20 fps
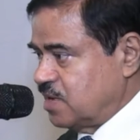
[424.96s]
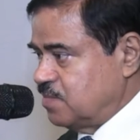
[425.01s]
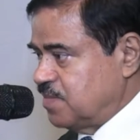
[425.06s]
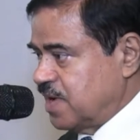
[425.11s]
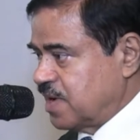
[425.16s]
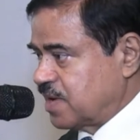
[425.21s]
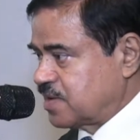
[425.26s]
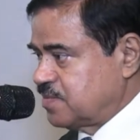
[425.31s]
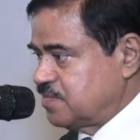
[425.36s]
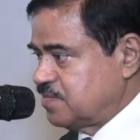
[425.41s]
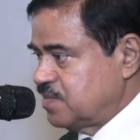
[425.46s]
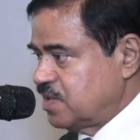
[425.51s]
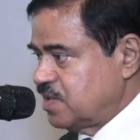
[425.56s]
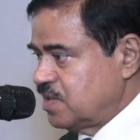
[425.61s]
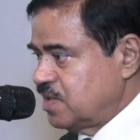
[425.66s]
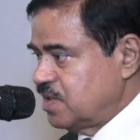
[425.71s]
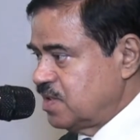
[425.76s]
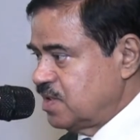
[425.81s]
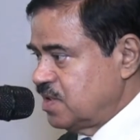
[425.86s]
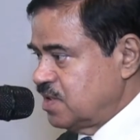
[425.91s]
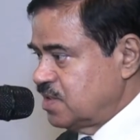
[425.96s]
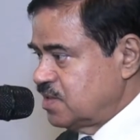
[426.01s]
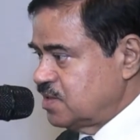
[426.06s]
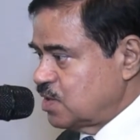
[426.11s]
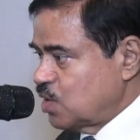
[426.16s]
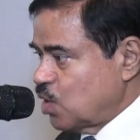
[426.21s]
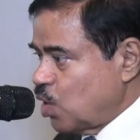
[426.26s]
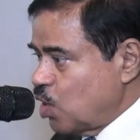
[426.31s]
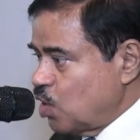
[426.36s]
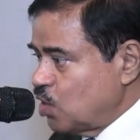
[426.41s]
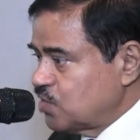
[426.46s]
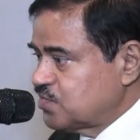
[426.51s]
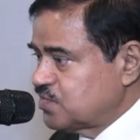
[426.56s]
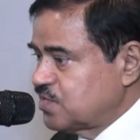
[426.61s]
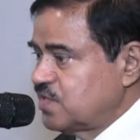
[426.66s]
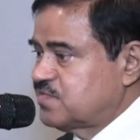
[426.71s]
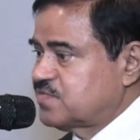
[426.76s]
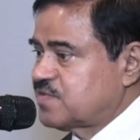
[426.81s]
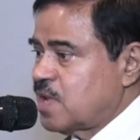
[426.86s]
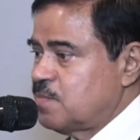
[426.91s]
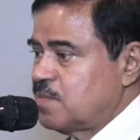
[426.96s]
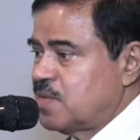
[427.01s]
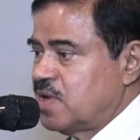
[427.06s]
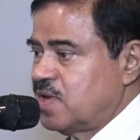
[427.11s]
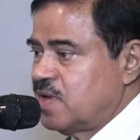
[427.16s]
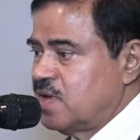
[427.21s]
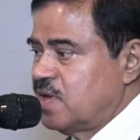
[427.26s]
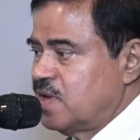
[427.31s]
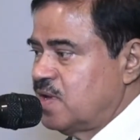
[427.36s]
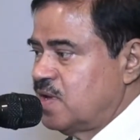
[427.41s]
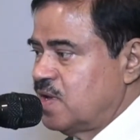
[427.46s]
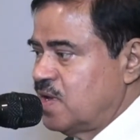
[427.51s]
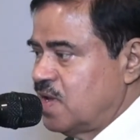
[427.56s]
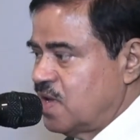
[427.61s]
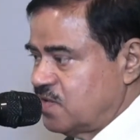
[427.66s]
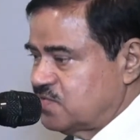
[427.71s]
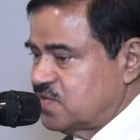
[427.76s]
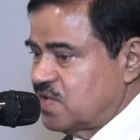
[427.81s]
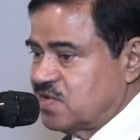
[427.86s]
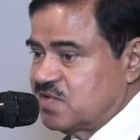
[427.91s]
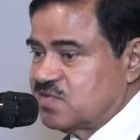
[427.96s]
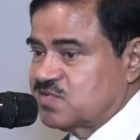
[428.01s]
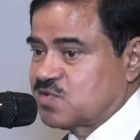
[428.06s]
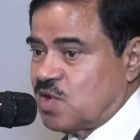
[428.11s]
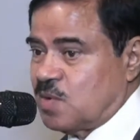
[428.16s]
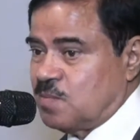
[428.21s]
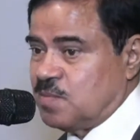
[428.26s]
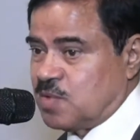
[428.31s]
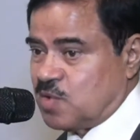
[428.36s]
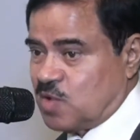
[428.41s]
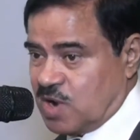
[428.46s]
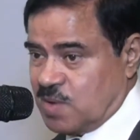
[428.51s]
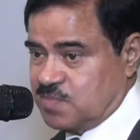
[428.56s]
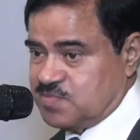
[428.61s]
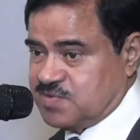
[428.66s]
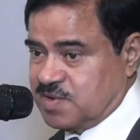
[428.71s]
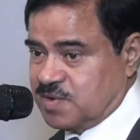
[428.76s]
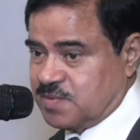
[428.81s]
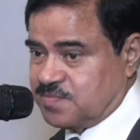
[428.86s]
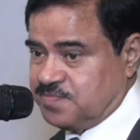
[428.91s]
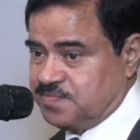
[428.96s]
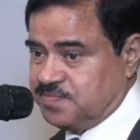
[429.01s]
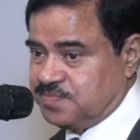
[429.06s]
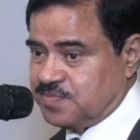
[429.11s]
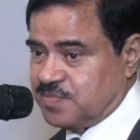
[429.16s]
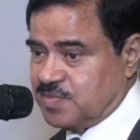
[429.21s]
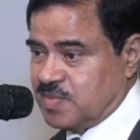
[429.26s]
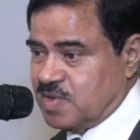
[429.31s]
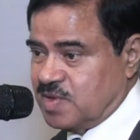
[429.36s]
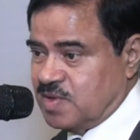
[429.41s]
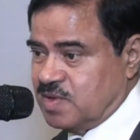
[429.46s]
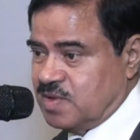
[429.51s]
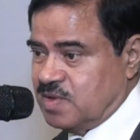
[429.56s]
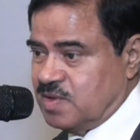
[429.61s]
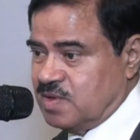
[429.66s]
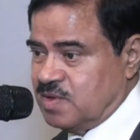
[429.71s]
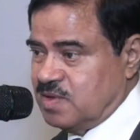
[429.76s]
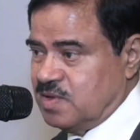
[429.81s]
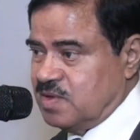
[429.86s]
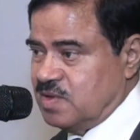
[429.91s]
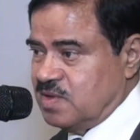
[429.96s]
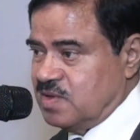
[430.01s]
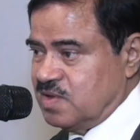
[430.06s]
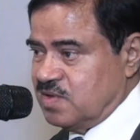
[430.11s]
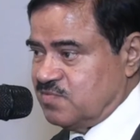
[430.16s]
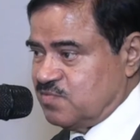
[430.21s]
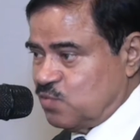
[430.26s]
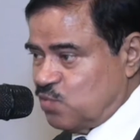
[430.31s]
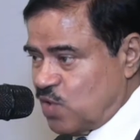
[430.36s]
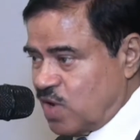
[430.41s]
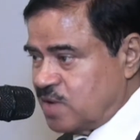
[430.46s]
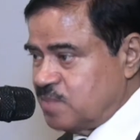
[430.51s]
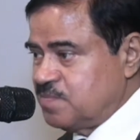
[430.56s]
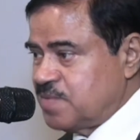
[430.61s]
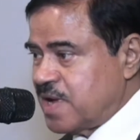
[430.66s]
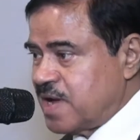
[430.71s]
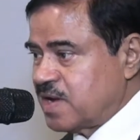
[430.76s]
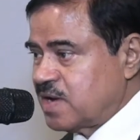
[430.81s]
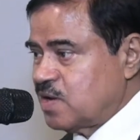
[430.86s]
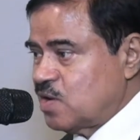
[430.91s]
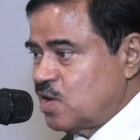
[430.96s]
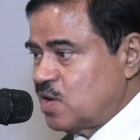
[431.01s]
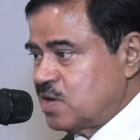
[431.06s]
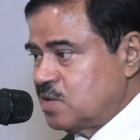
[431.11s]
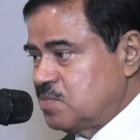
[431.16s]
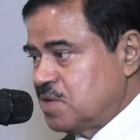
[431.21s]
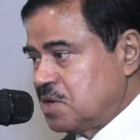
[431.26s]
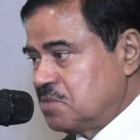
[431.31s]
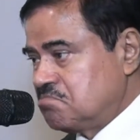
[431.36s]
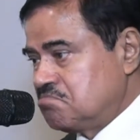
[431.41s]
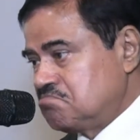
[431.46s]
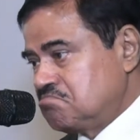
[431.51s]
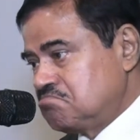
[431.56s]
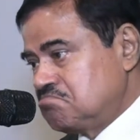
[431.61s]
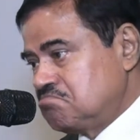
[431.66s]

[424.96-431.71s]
bank the whole system has the risk of collapsing if one bank or even